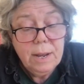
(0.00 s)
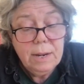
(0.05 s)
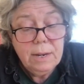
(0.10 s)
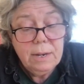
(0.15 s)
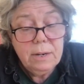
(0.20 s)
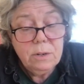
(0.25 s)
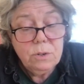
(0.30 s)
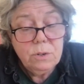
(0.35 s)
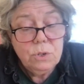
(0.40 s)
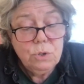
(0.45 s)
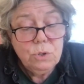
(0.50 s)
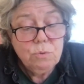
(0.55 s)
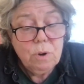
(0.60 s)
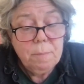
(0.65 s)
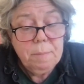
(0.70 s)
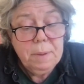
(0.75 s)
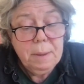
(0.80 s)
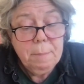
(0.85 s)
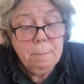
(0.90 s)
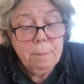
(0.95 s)
little
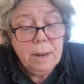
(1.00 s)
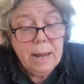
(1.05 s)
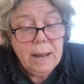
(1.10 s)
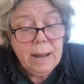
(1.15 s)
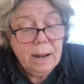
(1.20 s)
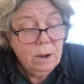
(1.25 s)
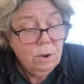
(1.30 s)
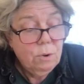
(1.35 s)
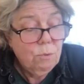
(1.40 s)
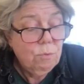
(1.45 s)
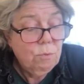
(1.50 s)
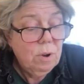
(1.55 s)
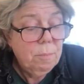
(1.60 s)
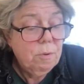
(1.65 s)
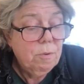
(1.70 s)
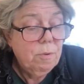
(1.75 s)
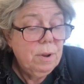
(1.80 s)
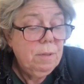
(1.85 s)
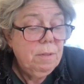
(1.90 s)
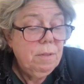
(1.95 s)
scrubby black
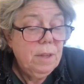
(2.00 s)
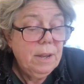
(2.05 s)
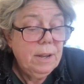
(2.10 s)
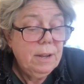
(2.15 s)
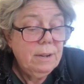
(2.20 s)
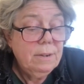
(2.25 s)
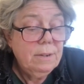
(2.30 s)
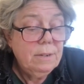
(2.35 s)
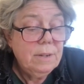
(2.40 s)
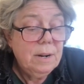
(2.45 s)
rubbery things